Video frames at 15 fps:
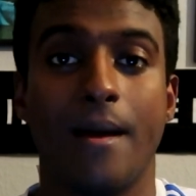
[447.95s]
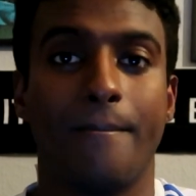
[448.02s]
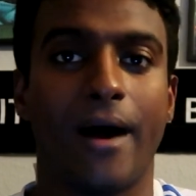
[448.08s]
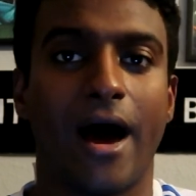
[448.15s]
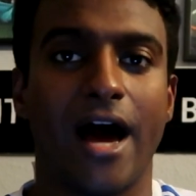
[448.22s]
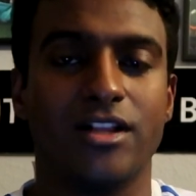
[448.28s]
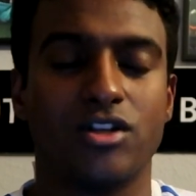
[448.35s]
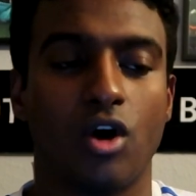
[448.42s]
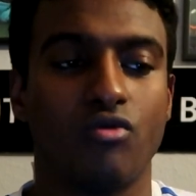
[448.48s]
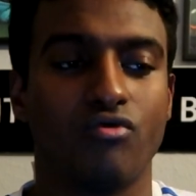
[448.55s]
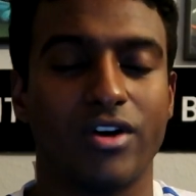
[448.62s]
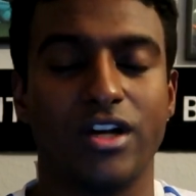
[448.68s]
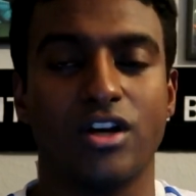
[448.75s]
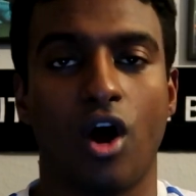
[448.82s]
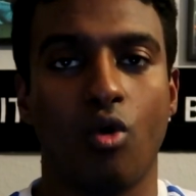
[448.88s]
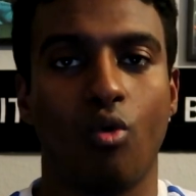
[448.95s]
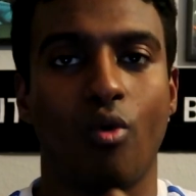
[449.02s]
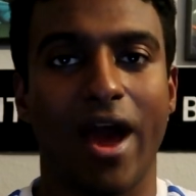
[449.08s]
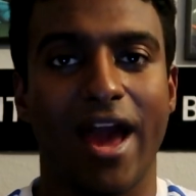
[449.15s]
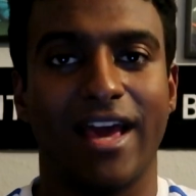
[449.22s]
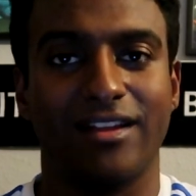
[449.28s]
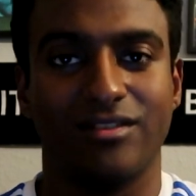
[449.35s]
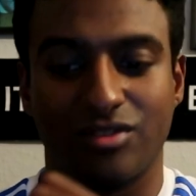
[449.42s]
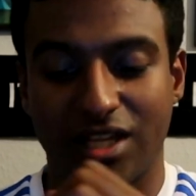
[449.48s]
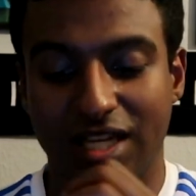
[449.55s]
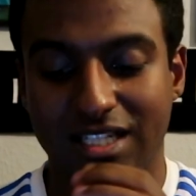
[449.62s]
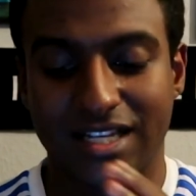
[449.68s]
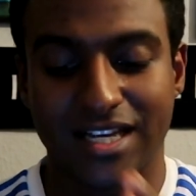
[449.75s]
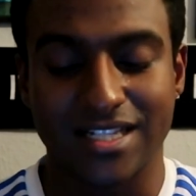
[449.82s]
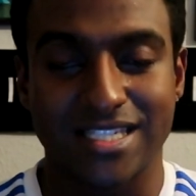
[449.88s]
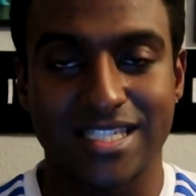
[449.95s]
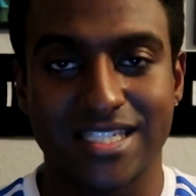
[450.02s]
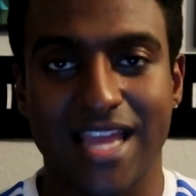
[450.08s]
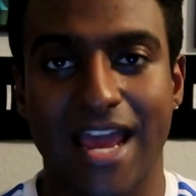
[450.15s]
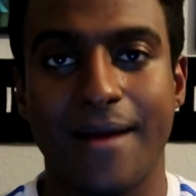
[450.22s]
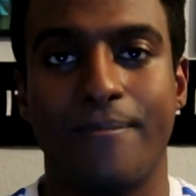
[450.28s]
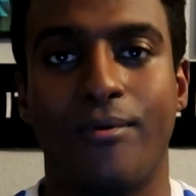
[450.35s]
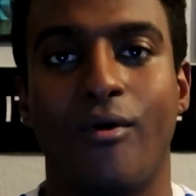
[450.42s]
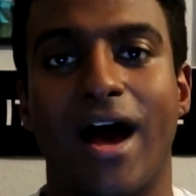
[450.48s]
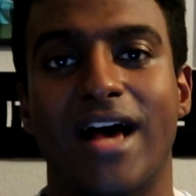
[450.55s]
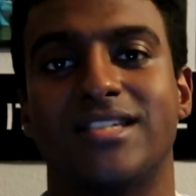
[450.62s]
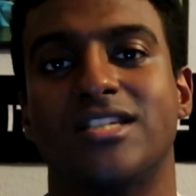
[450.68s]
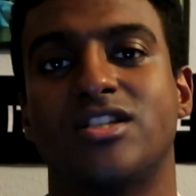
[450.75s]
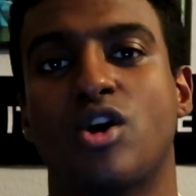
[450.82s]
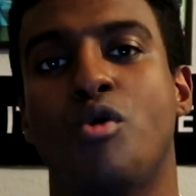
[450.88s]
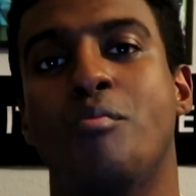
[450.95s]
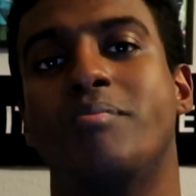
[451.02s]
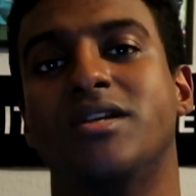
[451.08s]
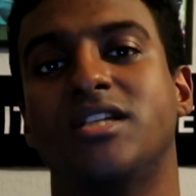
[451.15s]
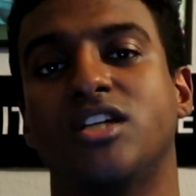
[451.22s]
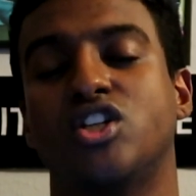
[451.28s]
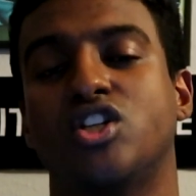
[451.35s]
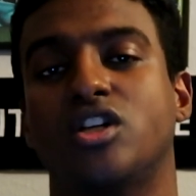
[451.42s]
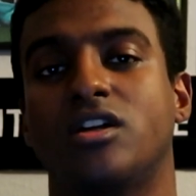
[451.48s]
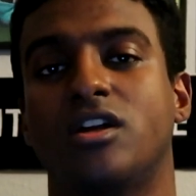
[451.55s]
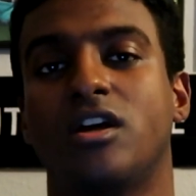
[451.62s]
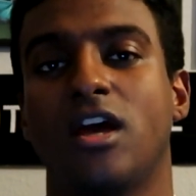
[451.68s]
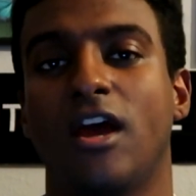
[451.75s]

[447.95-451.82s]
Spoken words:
but I don't really know where he can staple as his own position.